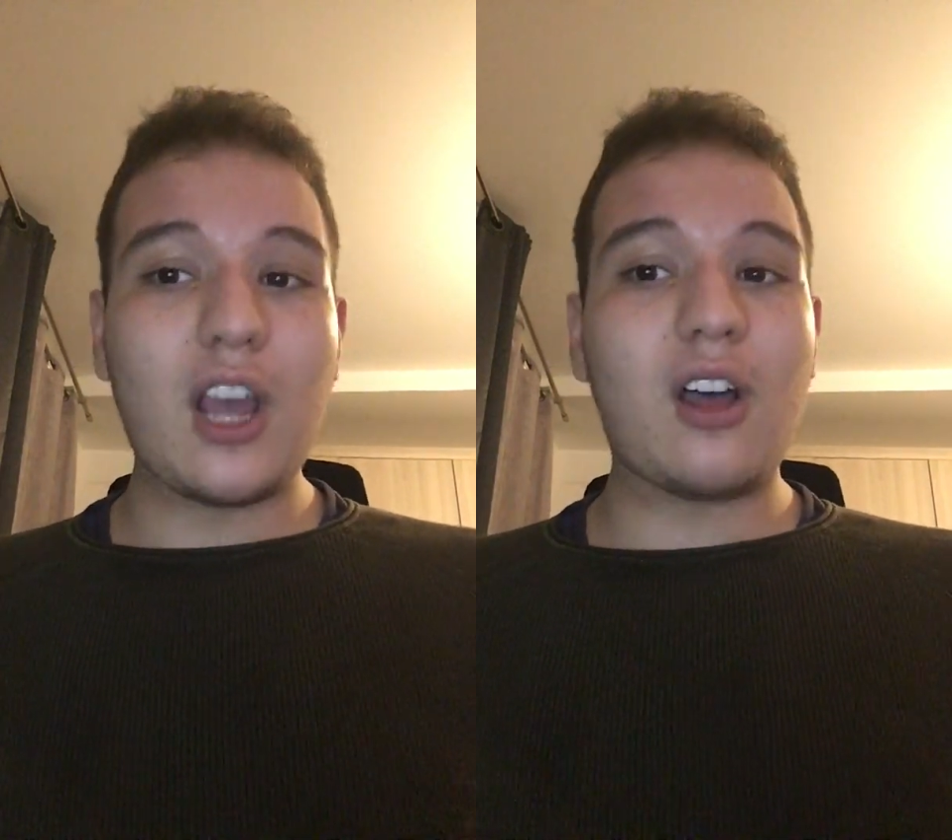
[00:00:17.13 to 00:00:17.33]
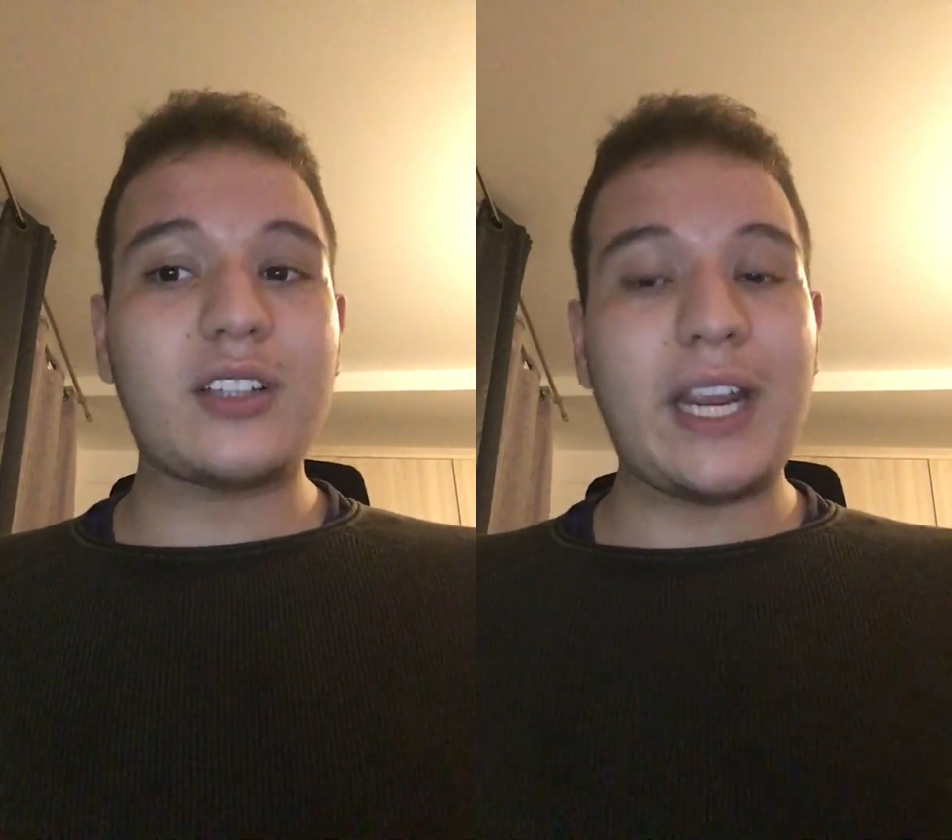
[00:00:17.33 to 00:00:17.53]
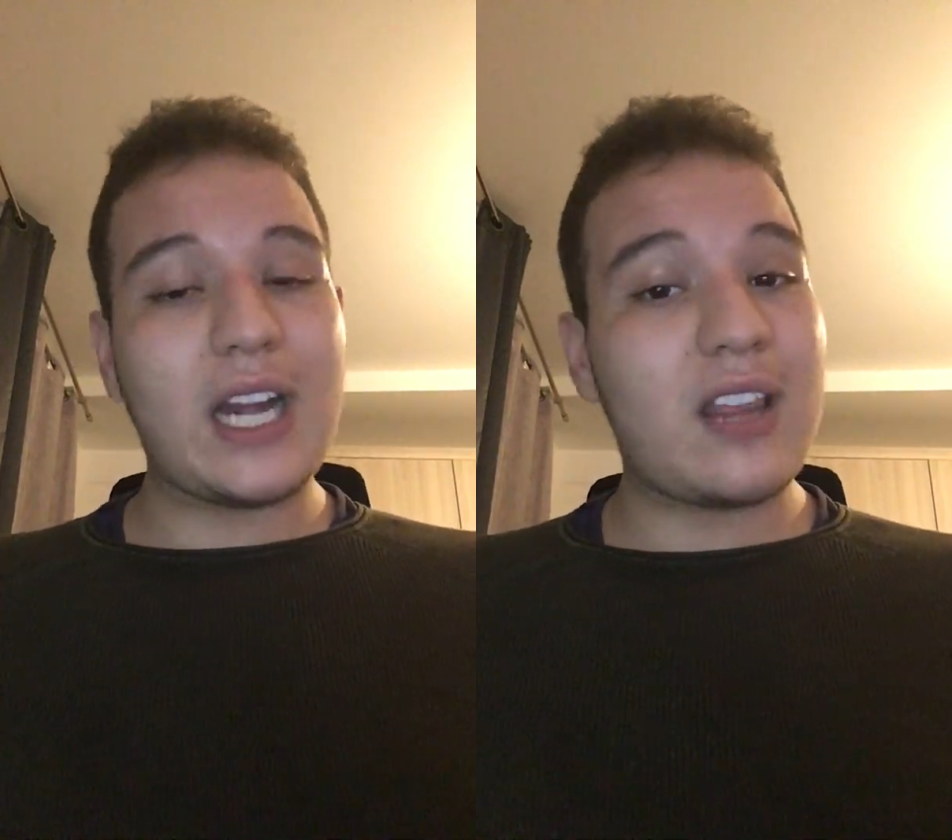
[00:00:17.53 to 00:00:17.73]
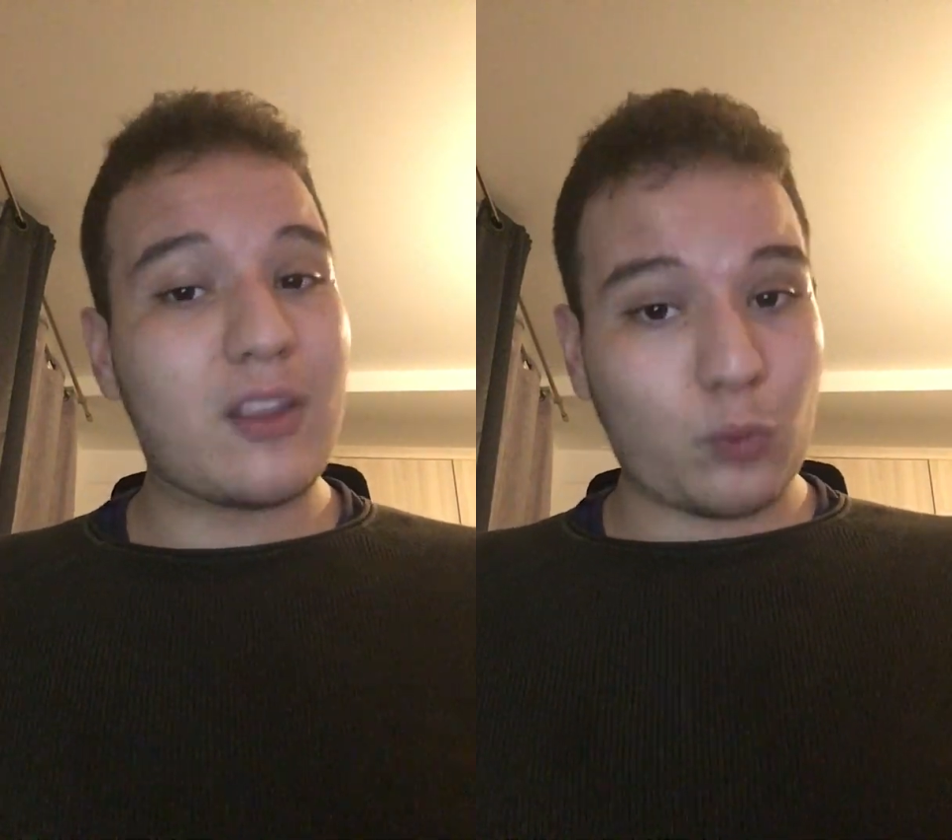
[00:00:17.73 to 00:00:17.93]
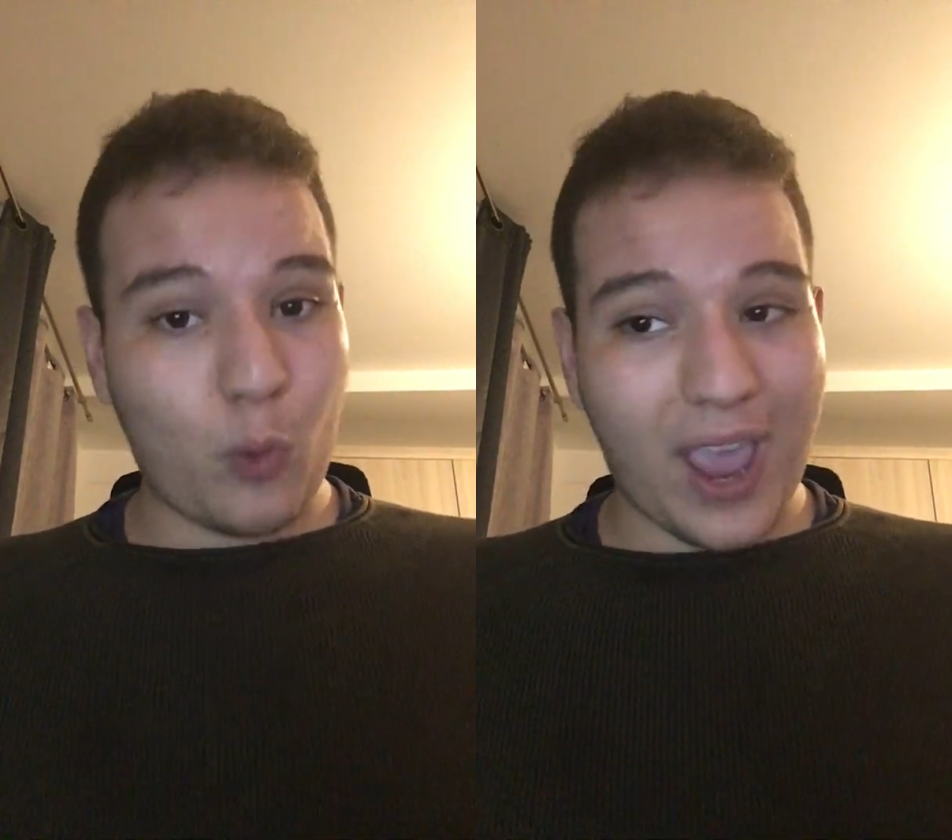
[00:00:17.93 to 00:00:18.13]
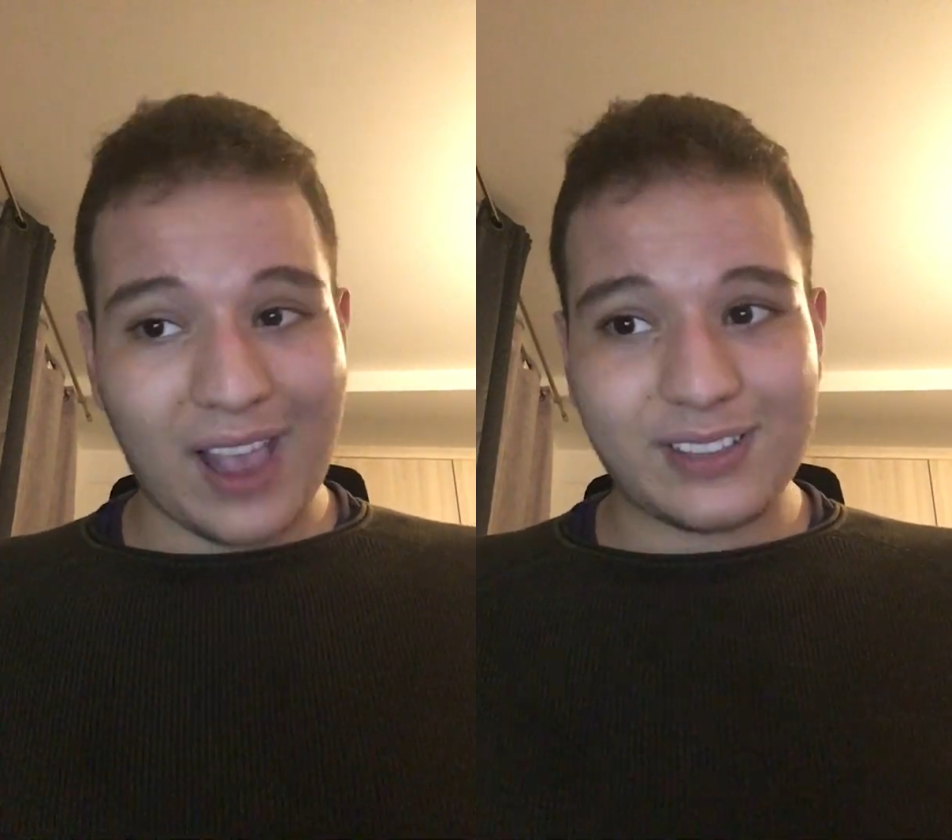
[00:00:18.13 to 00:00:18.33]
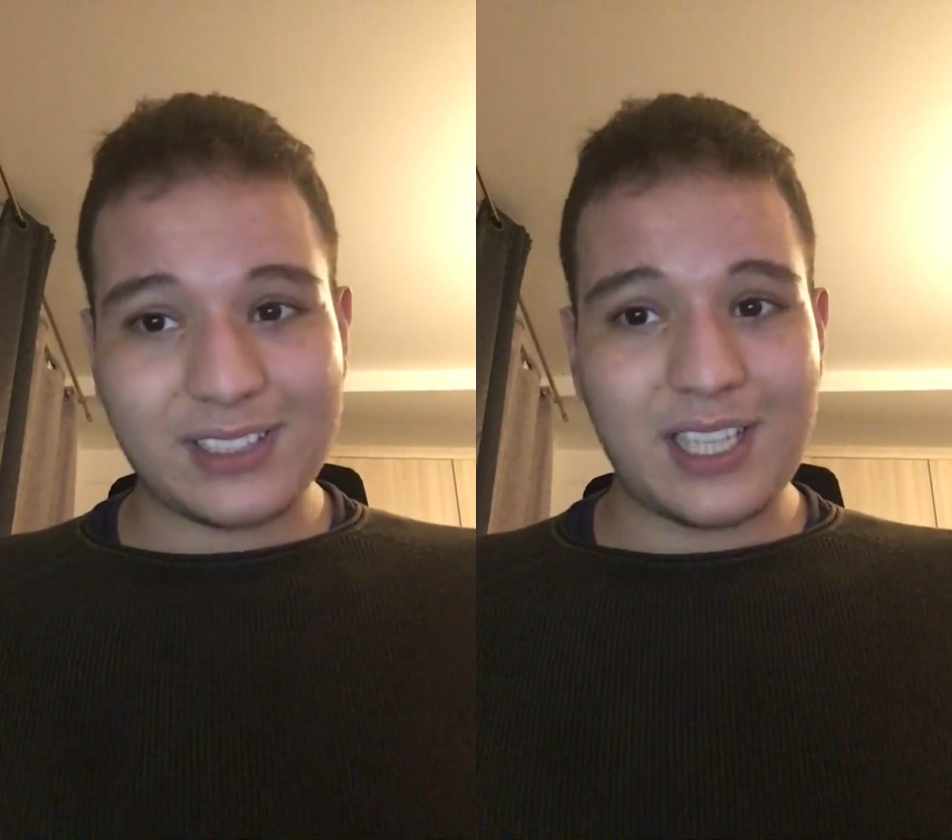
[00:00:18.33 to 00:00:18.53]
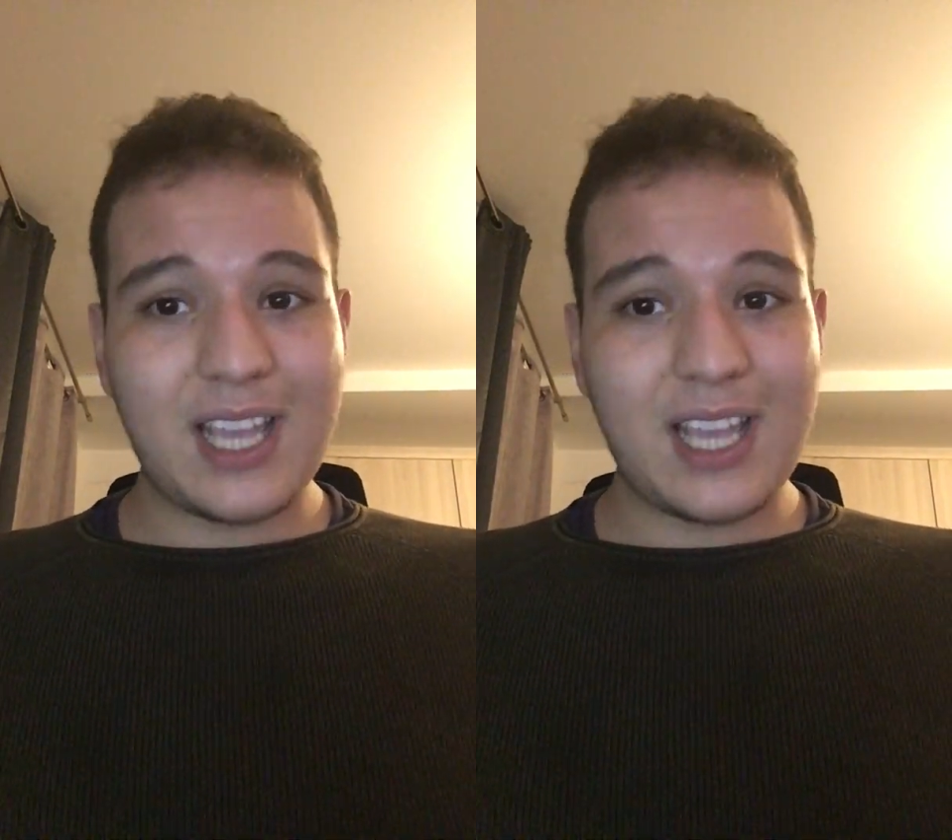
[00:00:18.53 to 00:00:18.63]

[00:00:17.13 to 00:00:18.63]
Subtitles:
on England and Wales.